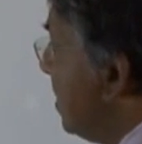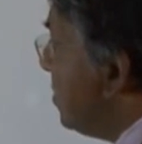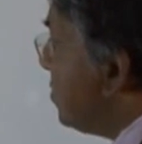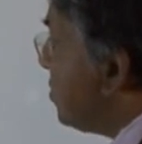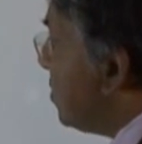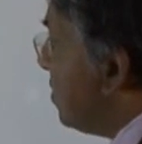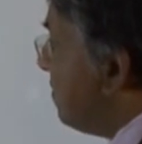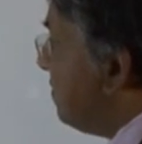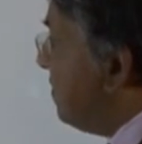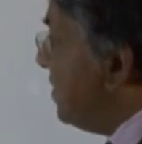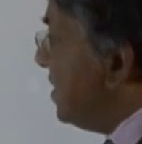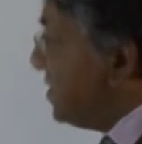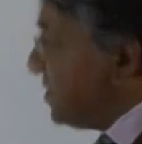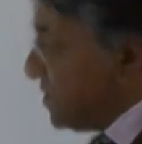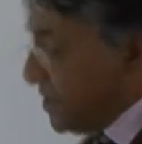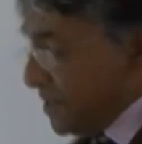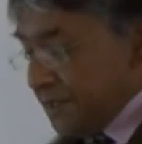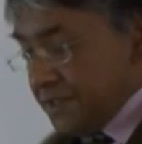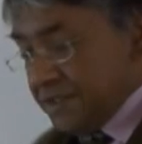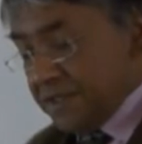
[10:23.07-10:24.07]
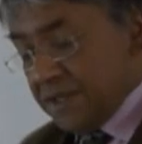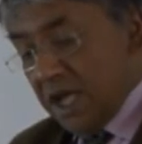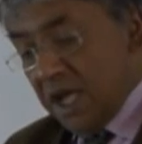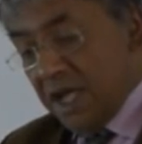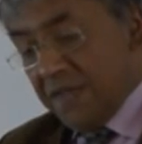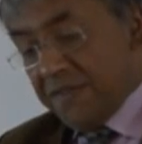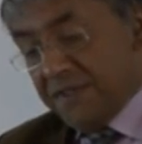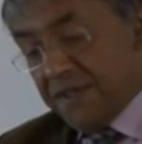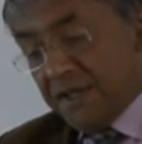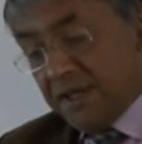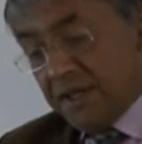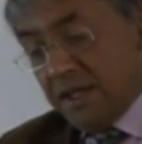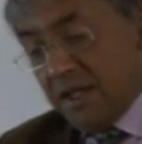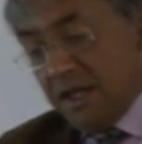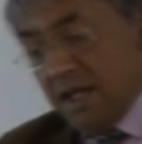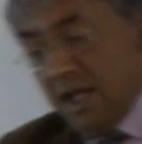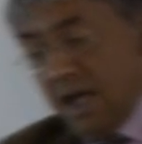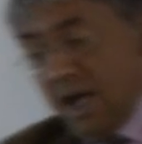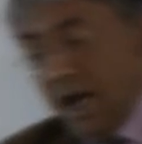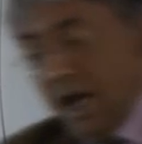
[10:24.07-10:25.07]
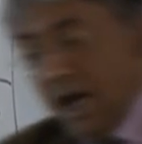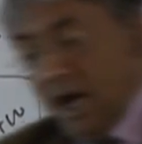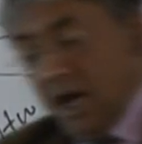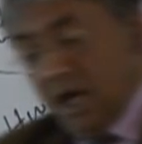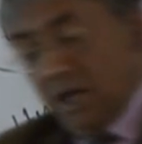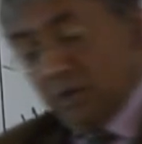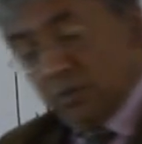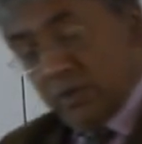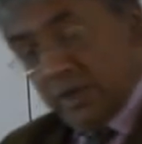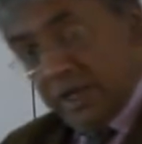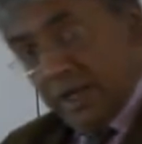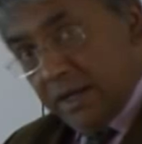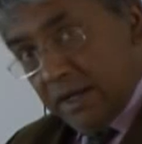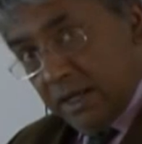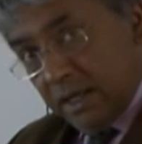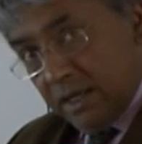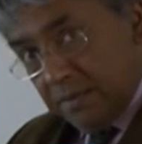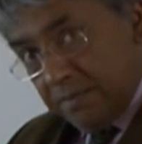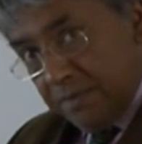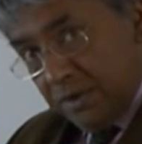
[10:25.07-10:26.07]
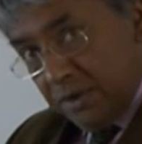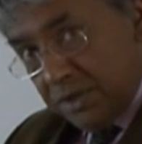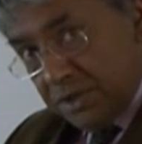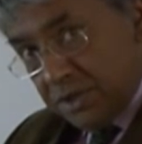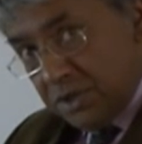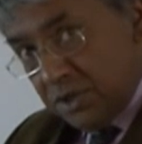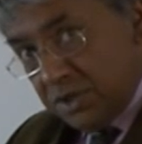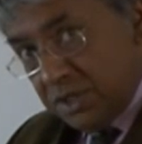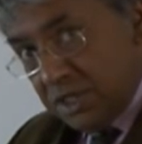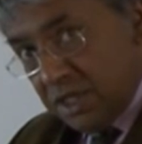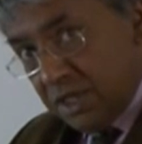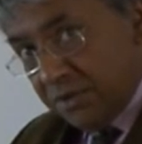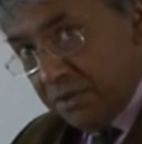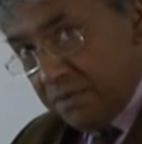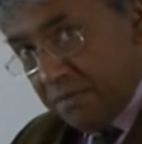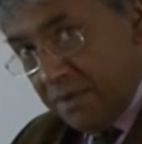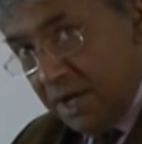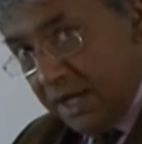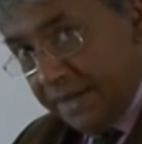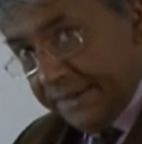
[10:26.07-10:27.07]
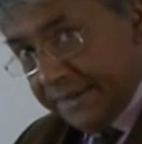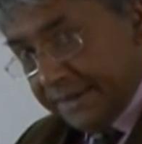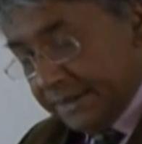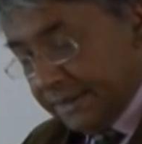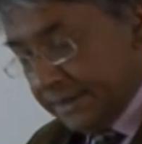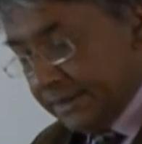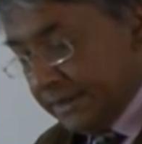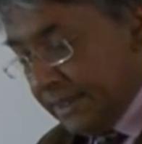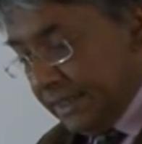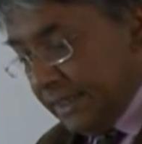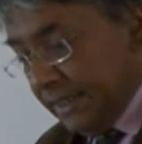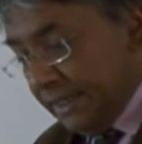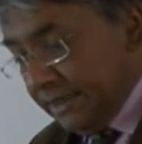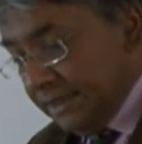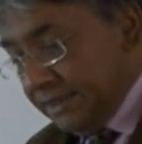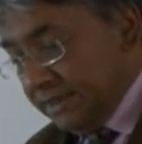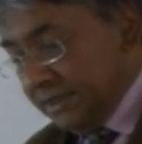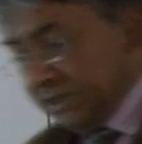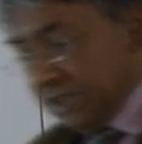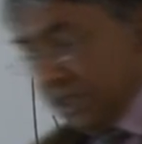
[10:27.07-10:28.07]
So versus other hardware components you see on the market, this is